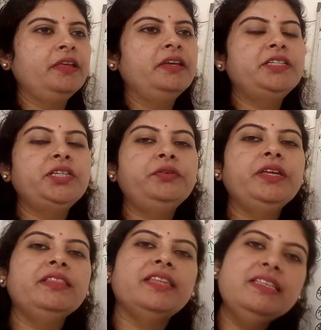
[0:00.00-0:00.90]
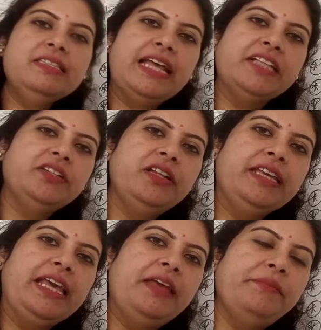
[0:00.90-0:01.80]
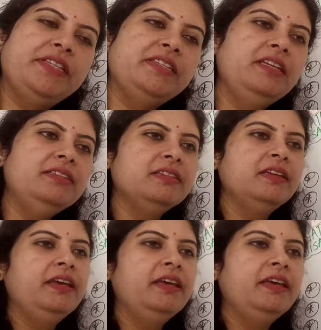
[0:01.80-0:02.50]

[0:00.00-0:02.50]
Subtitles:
during these natural calamities?